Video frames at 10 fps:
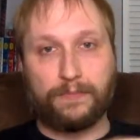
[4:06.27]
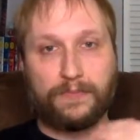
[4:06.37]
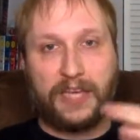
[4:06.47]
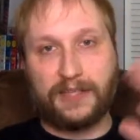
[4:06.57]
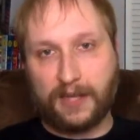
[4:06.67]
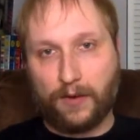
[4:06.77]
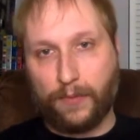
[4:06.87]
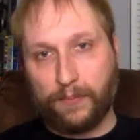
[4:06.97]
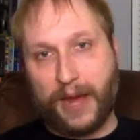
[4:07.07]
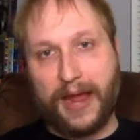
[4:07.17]
takes care of
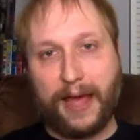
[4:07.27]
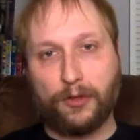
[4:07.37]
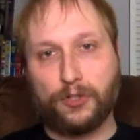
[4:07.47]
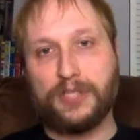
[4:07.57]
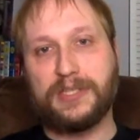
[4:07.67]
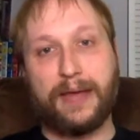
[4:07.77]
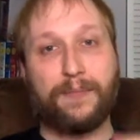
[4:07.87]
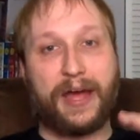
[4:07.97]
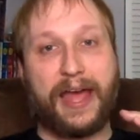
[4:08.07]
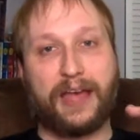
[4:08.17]
my allergies and
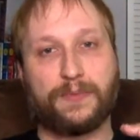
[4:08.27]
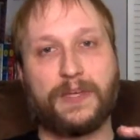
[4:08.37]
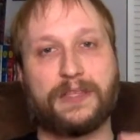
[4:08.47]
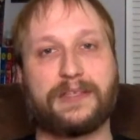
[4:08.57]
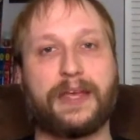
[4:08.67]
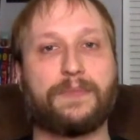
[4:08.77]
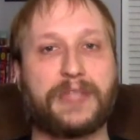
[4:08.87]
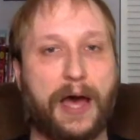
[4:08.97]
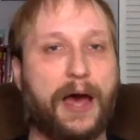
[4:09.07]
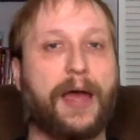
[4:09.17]
my asthma at the same
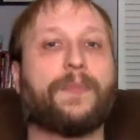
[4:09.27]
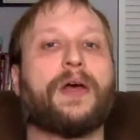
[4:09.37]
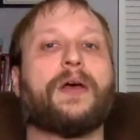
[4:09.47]
time.